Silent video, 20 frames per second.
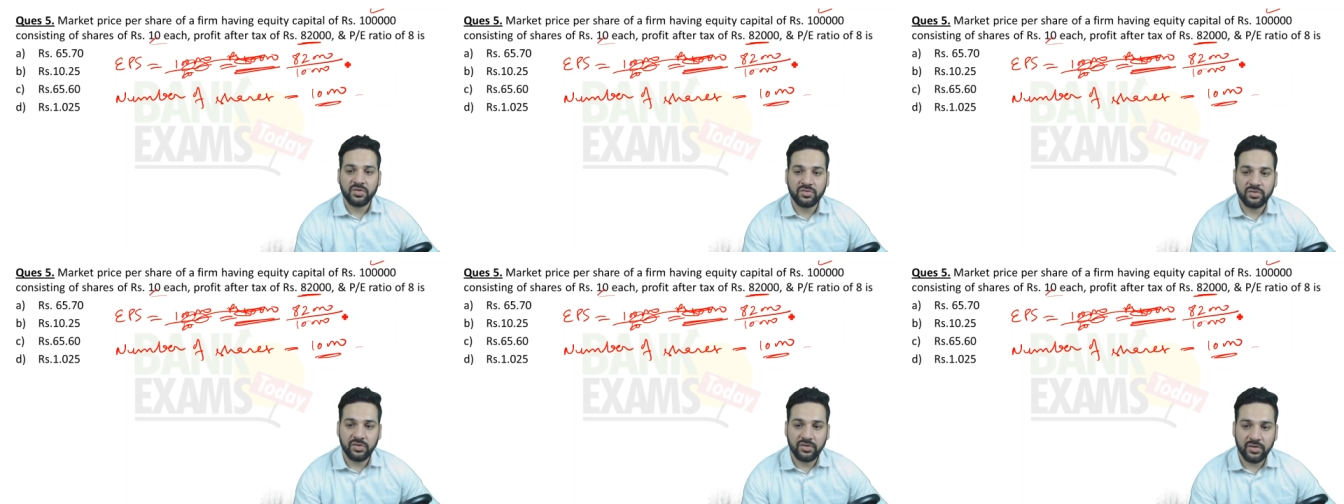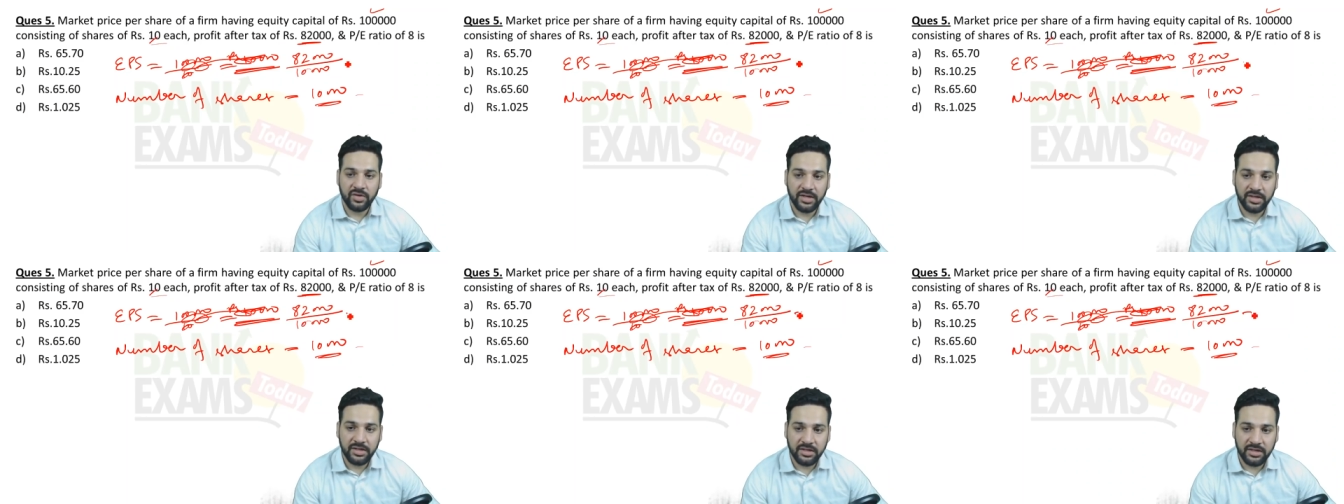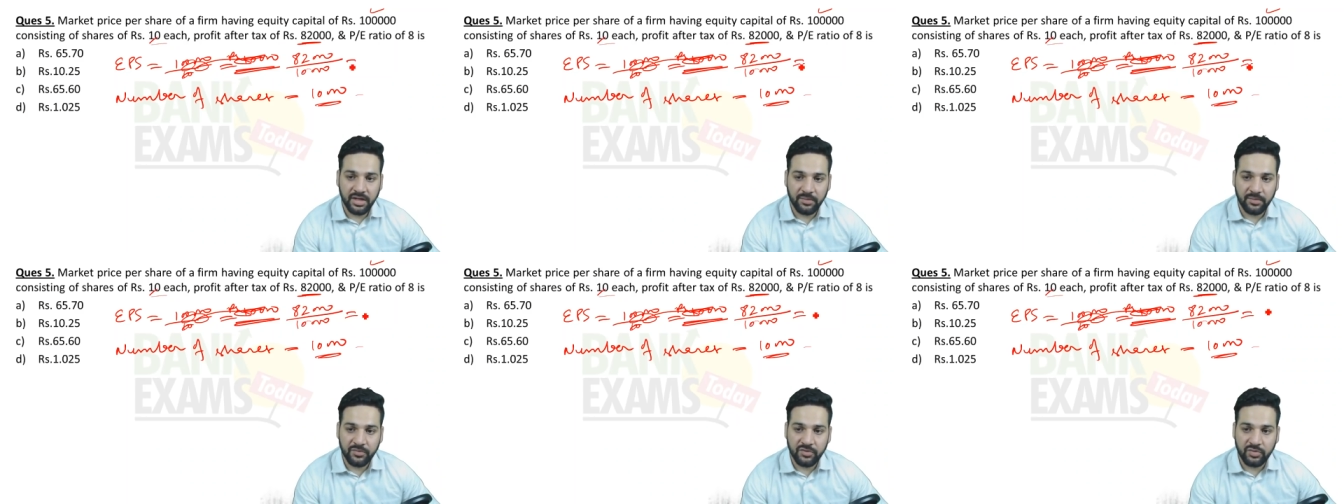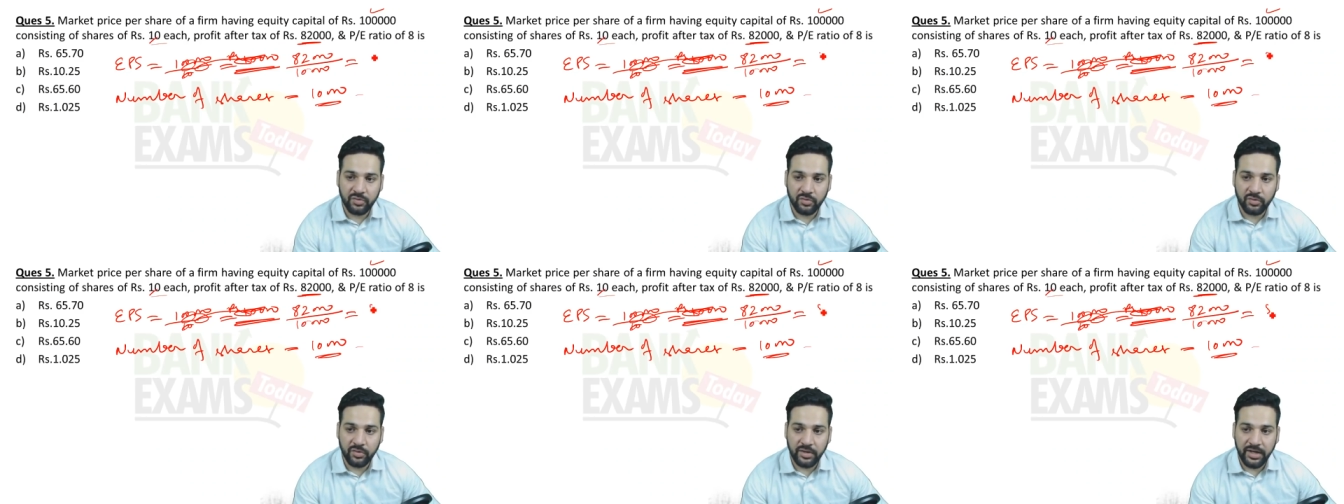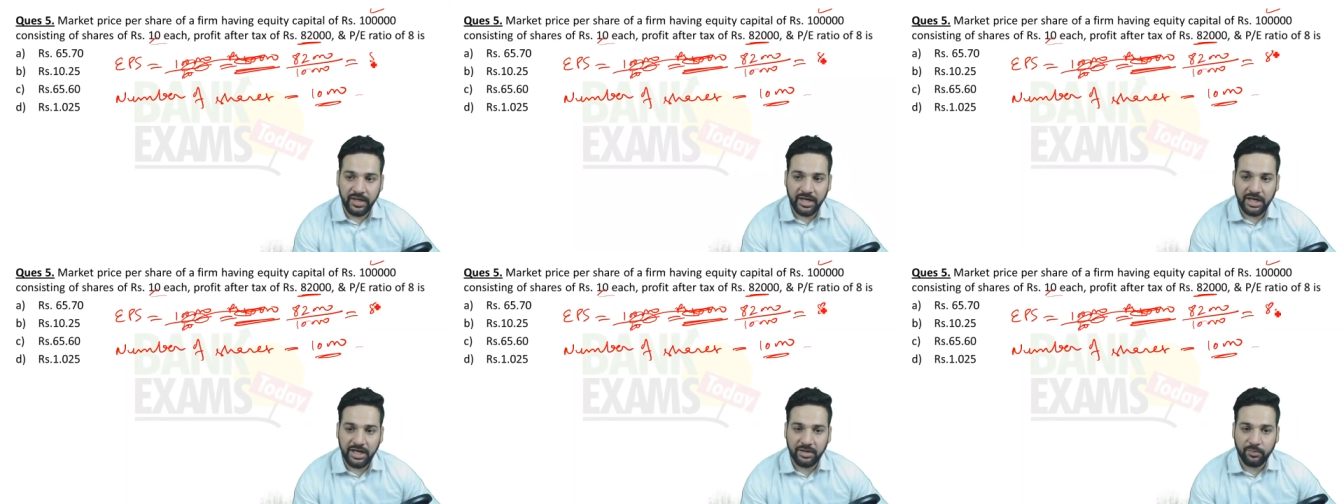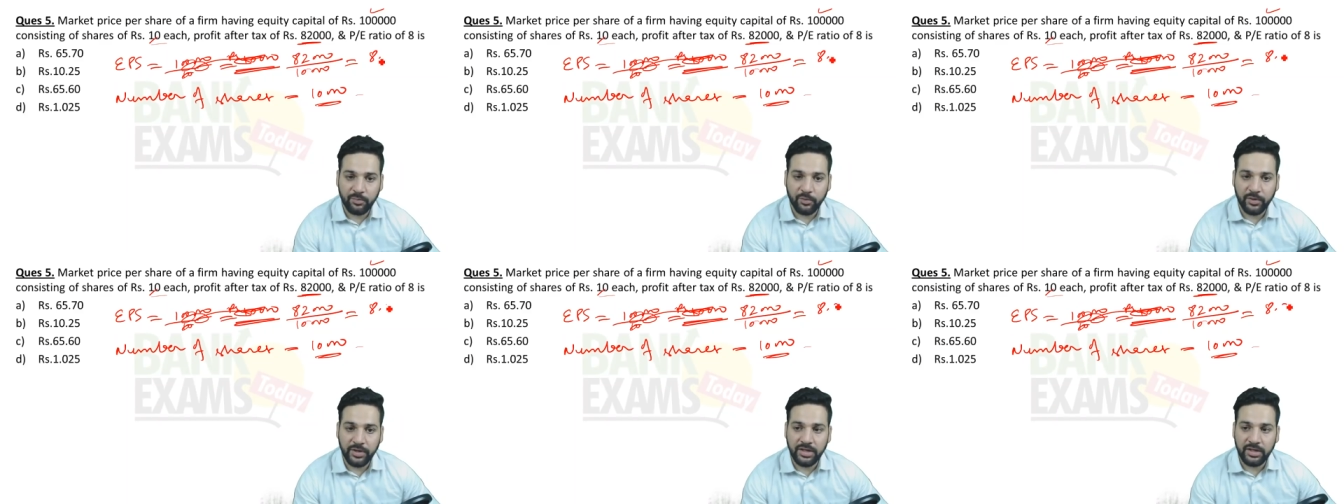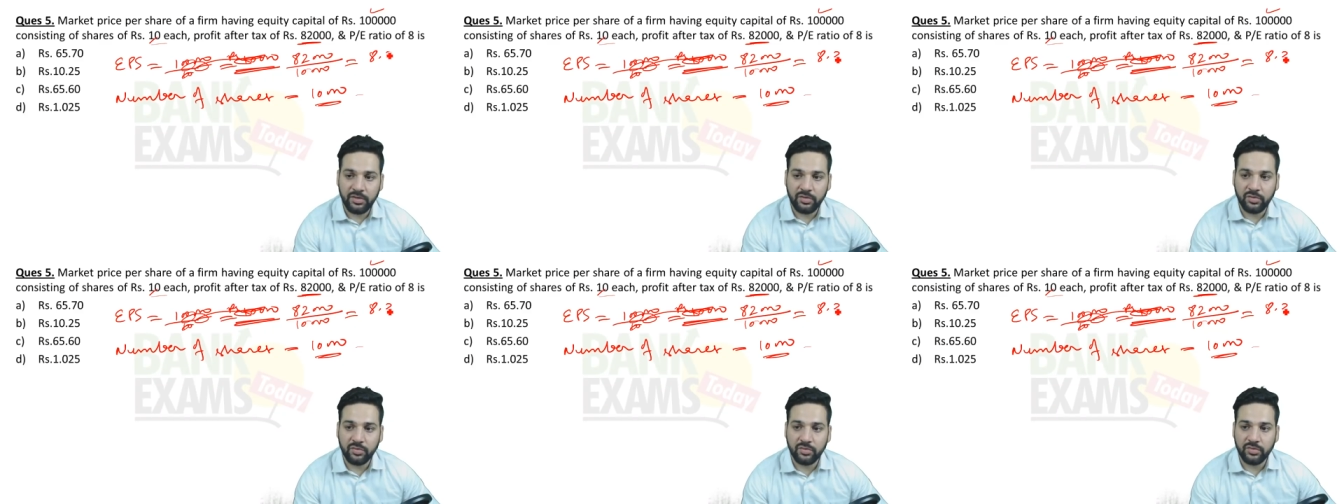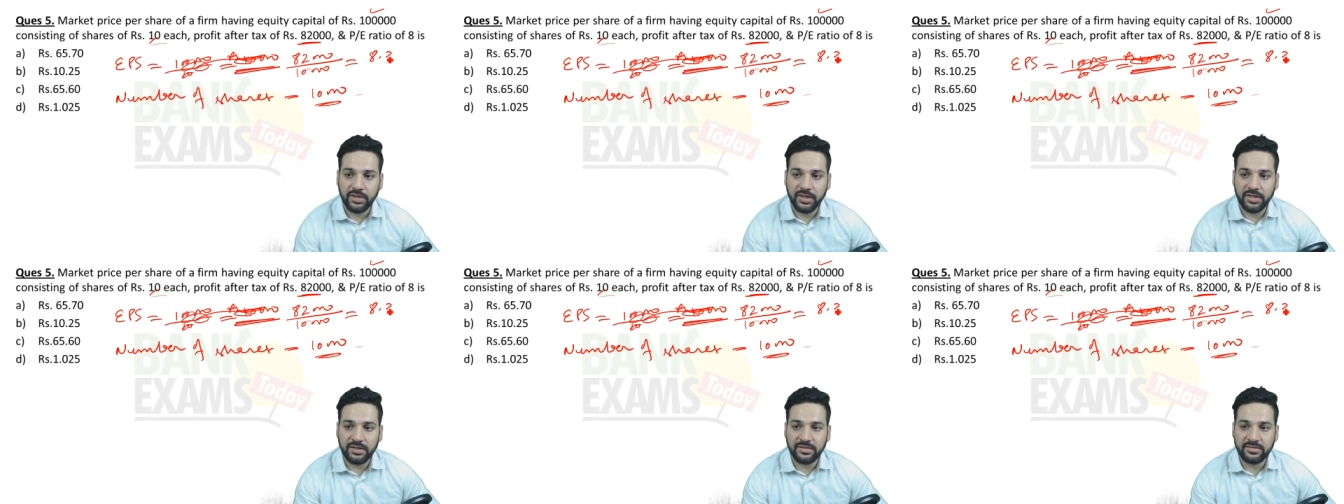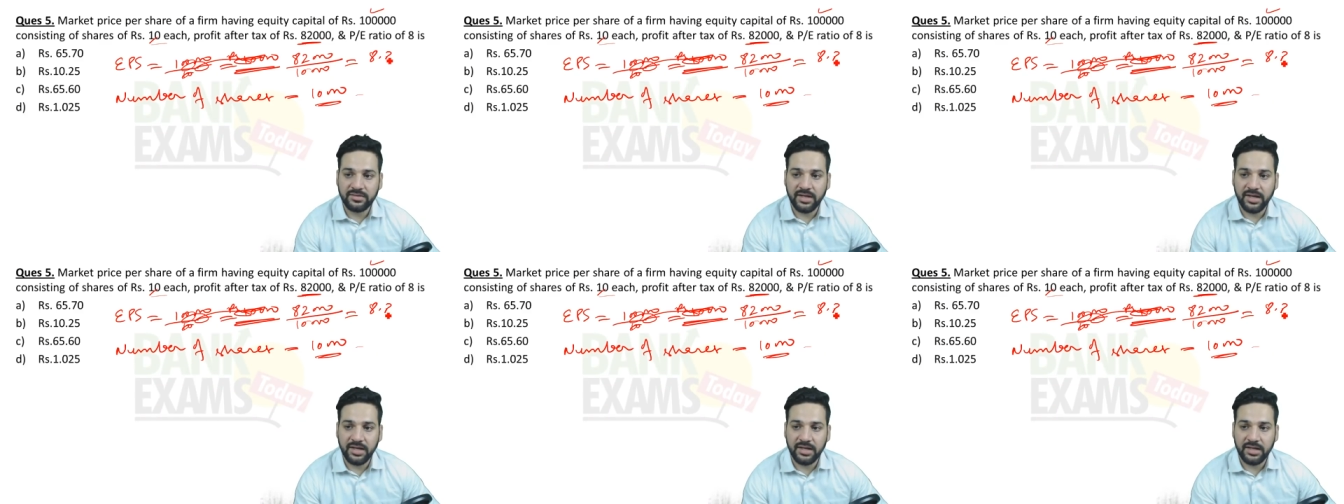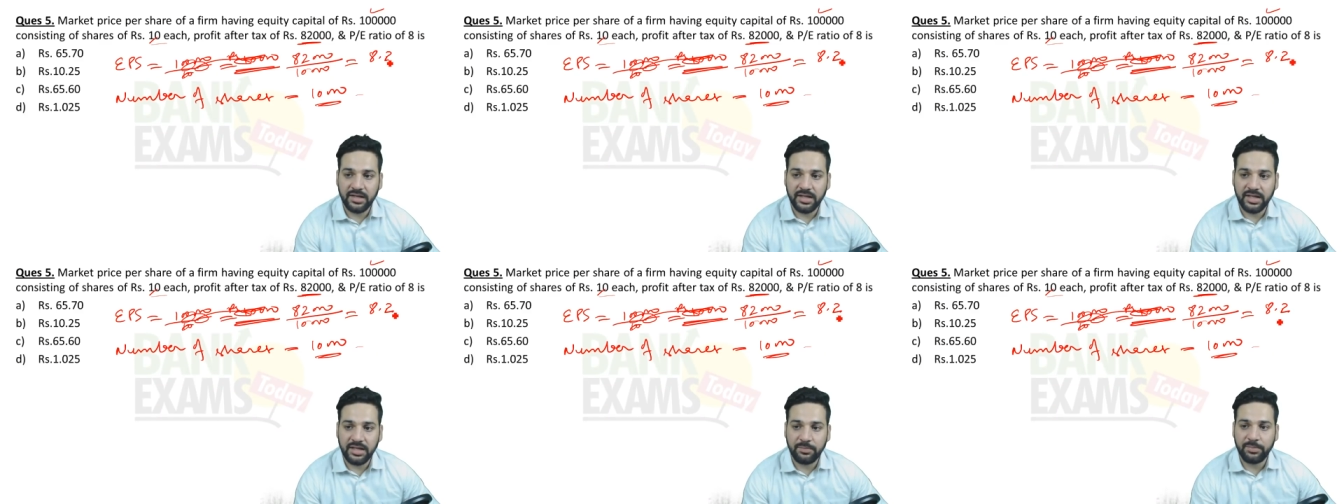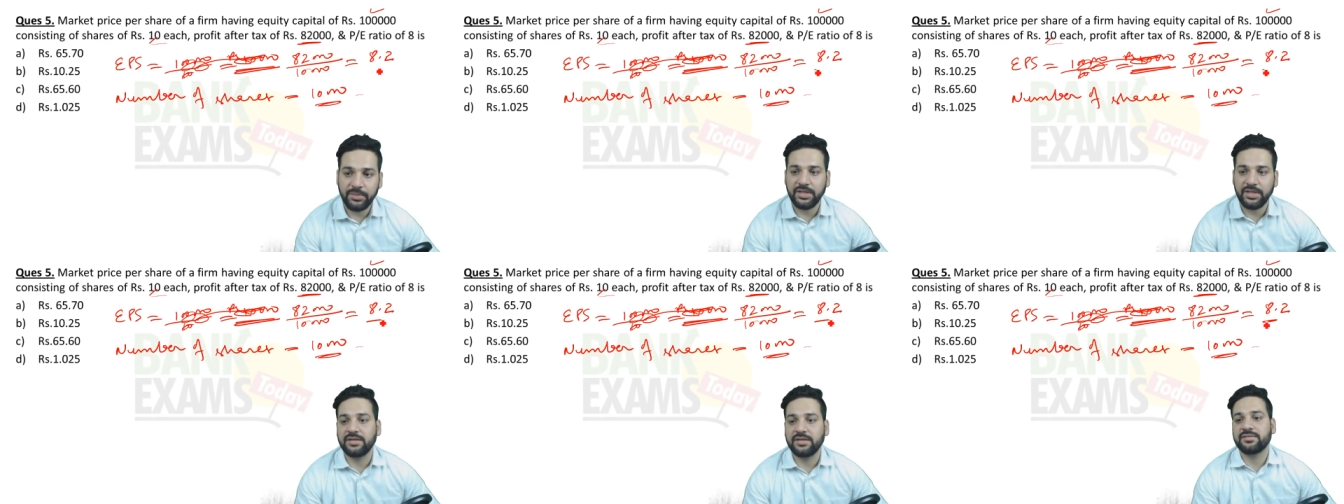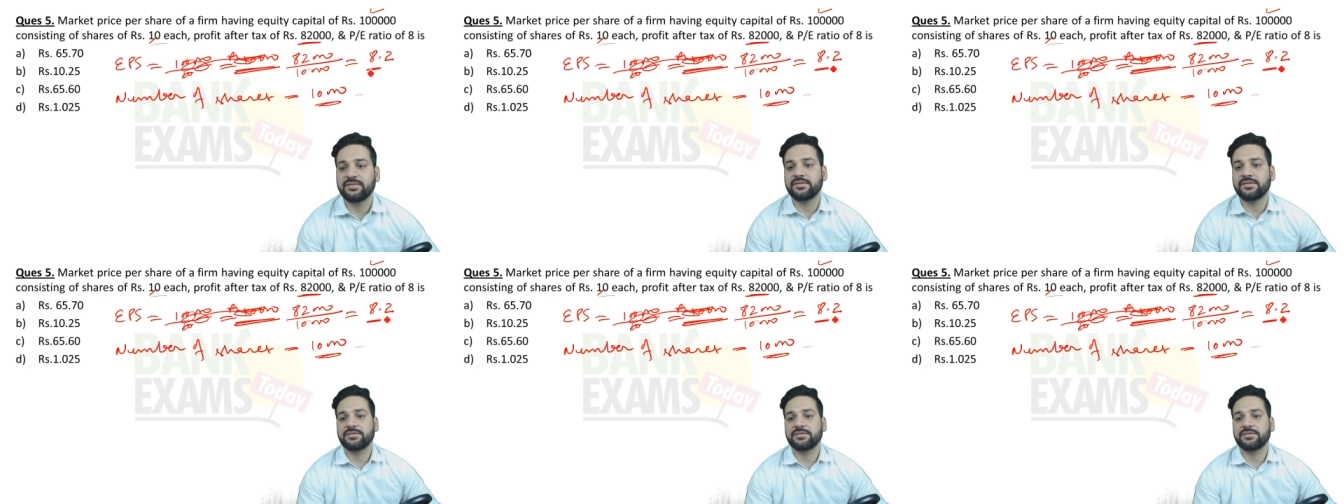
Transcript: so it comes to 8.2 is the eps